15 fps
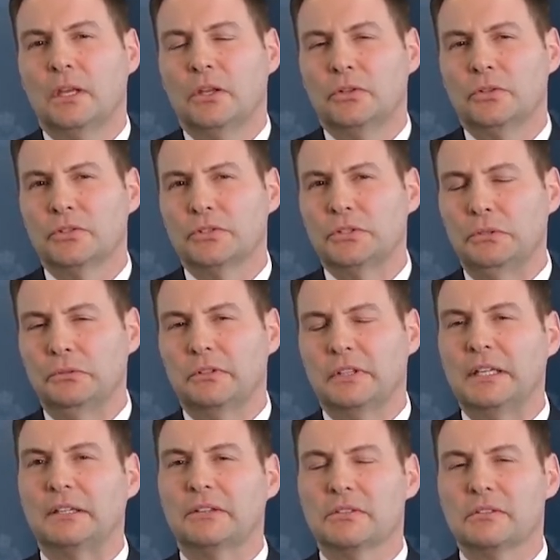There's two
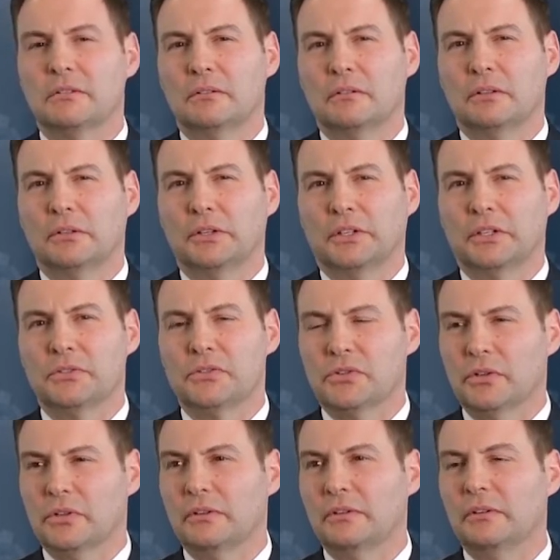things that are a
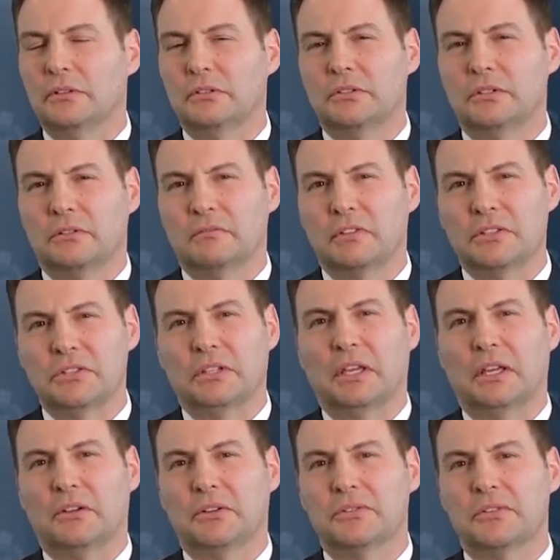concern to
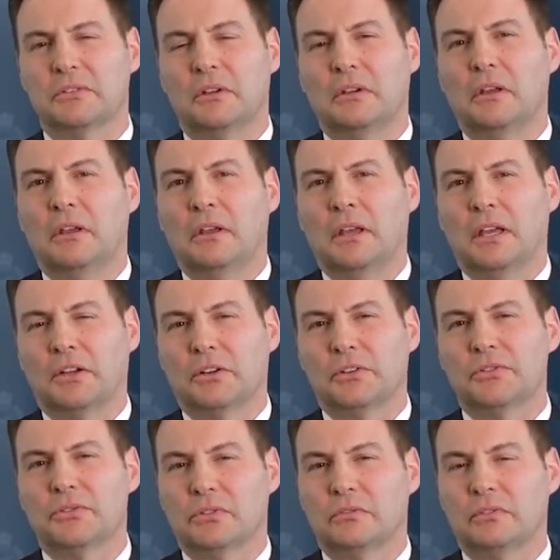investigators and our
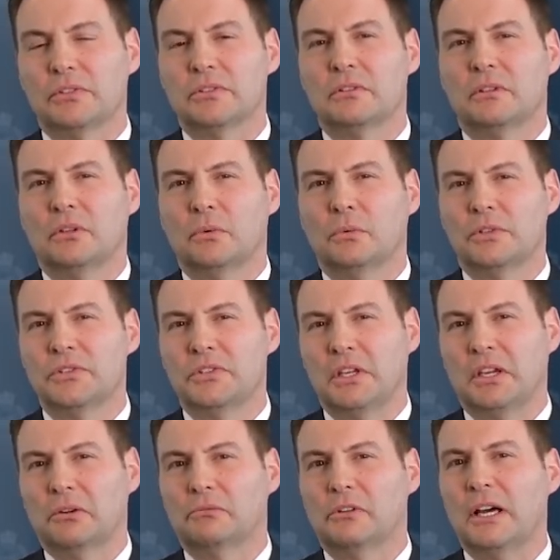service. We're
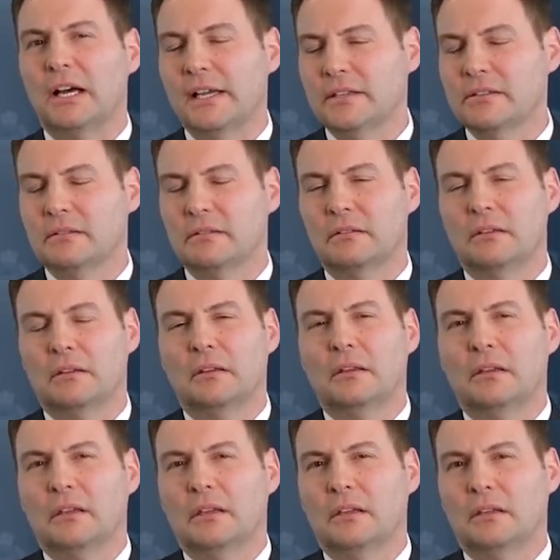seeing a rise
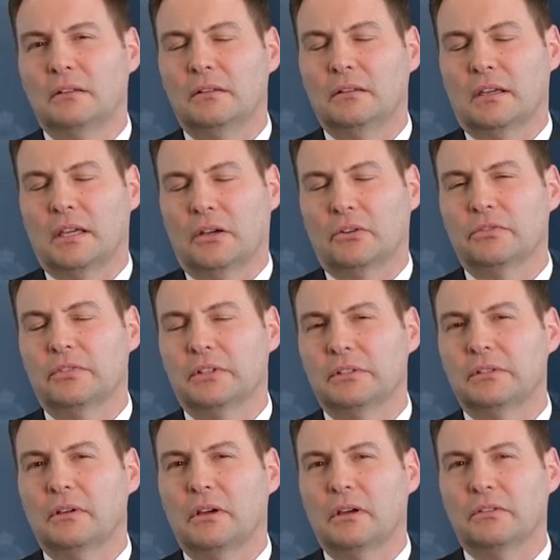in the
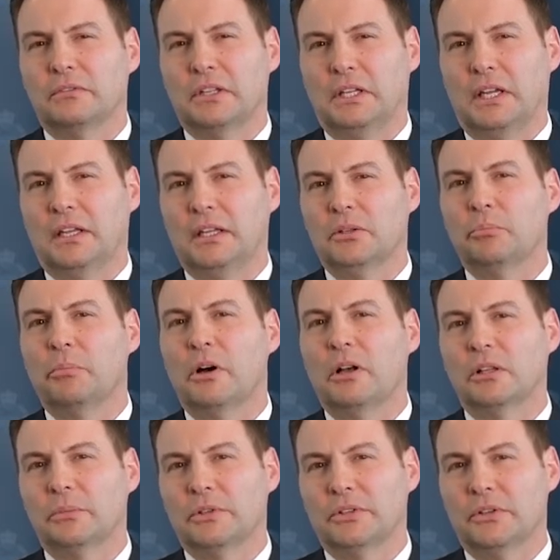counterfeit of Canadian
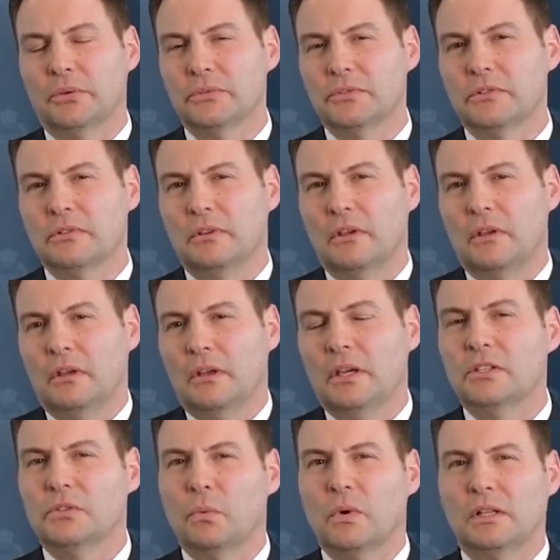polymer notes,
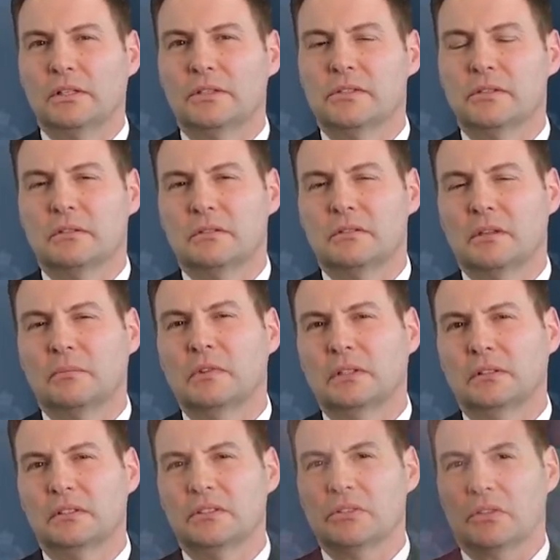as well as something that is